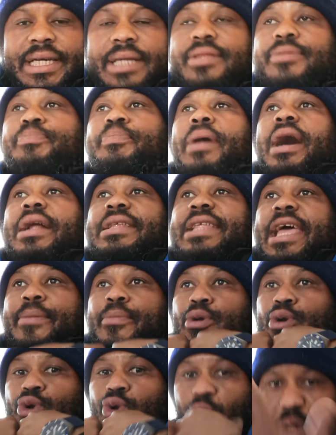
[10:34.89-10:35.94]
Just by
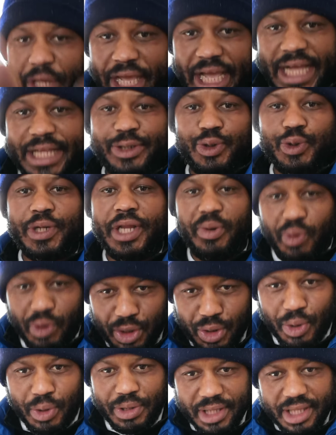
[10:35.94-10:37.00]
them looking at you, they
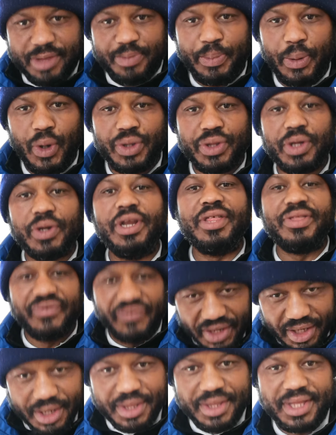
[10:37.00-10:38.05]
will know this person is
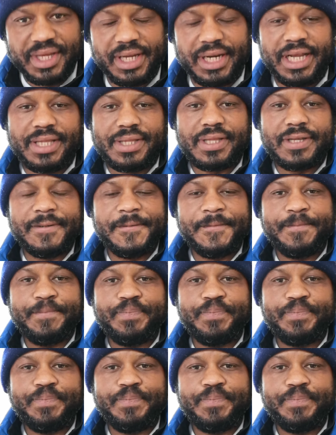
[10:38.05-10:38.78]
very serious.